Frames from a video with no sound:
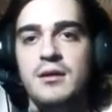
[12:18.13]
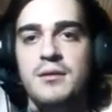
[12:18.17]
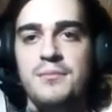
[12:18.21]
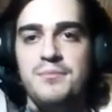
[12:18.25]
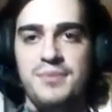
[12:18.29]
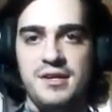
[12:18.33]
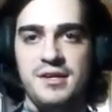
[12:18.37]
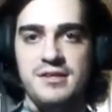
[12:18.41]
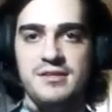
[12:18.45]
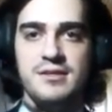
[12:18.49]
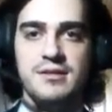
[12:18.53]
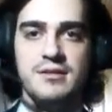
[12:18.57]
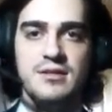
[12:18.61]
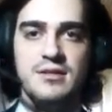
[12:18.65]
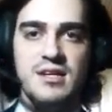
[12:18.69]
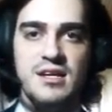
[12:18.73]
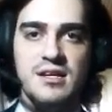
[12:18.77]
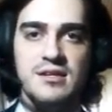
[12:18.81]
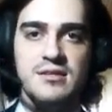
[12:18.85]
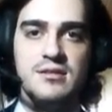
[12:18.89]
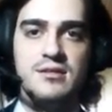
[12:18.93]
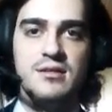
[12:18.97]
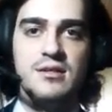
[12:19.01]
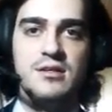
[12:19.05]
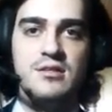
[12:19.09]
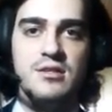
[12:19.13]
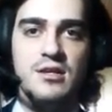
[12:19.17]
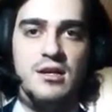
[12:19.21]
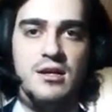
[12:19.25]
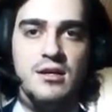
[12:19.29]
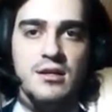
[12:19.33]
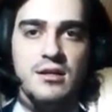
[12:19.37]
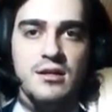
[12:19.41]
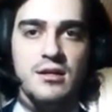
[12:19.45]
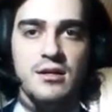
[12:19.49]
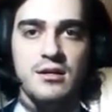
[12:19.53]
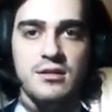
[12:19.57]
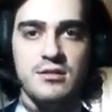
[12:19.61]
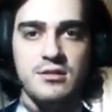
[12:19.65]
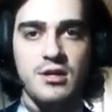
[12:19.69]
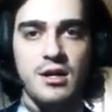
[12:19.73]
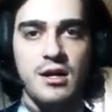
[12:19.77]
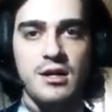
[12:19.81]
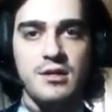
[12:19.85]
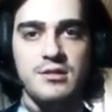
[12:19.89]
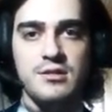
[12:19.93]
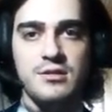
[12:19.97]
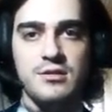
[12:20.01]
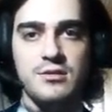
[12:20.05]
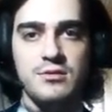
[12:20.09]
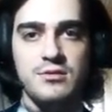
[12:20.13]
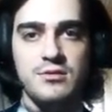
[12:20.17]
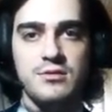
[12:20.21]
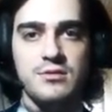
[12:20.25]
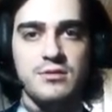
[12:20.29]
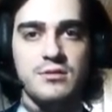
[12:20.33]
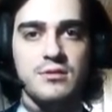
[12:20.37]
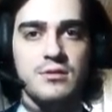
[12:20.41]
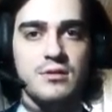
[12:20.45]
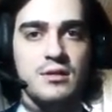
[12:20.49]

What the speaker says: Passing the extra charges